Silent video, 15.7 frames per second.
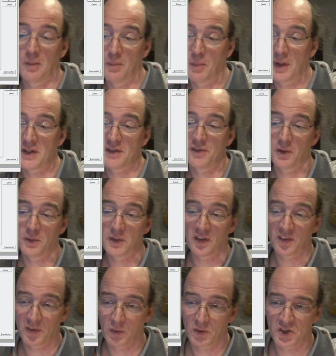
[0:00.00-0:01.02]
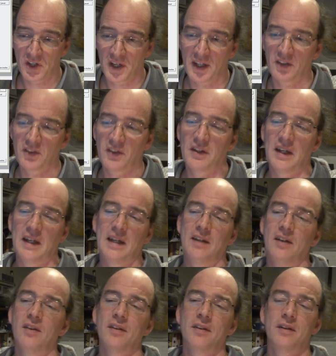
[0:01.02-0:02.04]
By default, that's not checked,
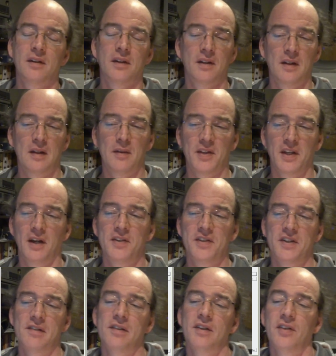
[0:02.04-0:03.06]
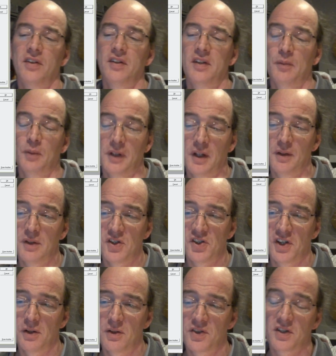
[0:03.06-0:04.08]
and the idea is that it will only
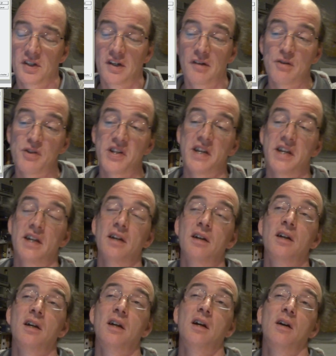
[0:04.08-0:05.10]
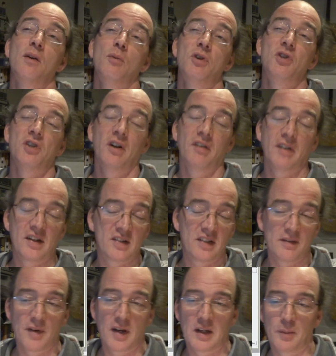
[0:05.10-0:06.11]
show the scenarios here which are
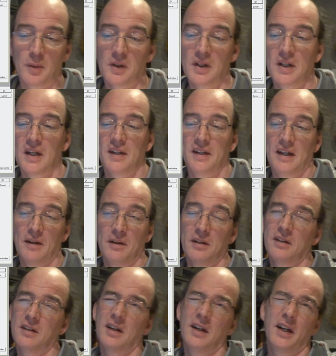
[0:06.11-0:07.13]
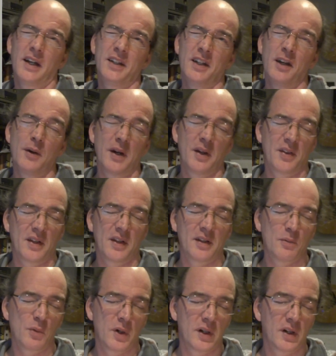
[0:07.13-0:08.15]
actually available. Now, I know how
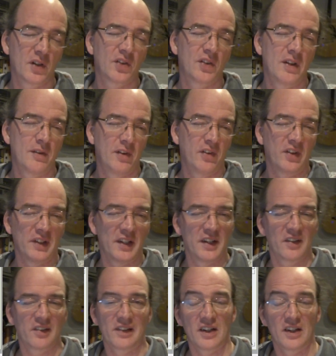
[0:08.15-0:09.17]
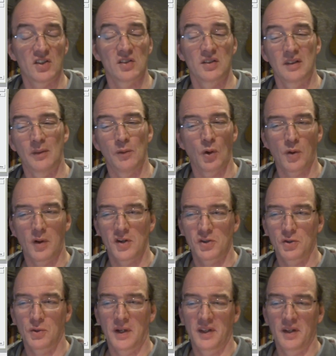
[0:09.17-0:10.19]
that works. If it's a linear selection, I'm not quite
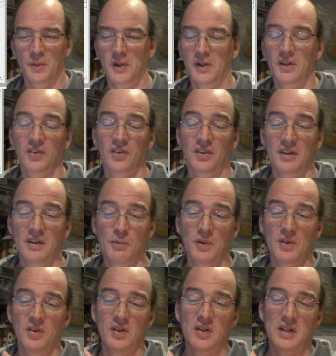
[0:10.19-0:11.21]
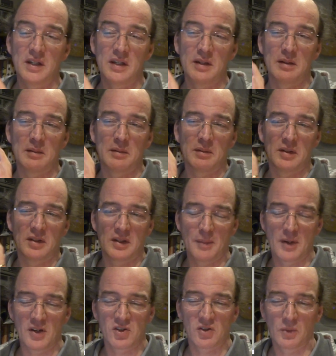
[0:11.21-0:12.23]
sure how that works. With the
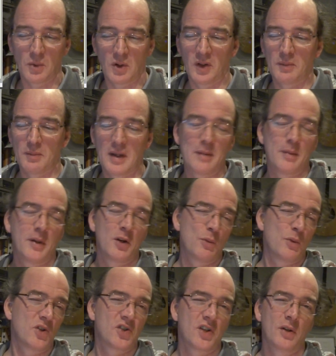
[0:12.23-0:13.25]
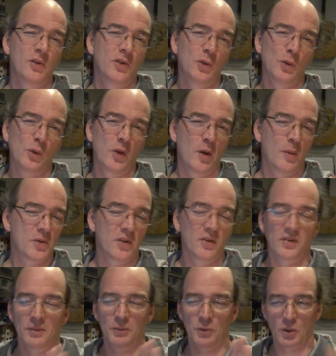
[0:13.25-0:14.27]
dimensional one, maybe it always shows all the
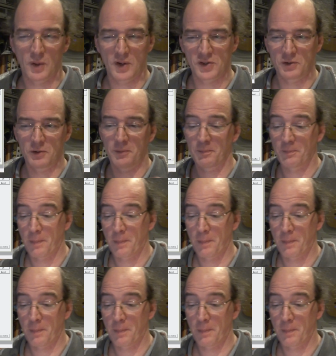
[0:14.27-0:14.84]
options, I'm not quite sure.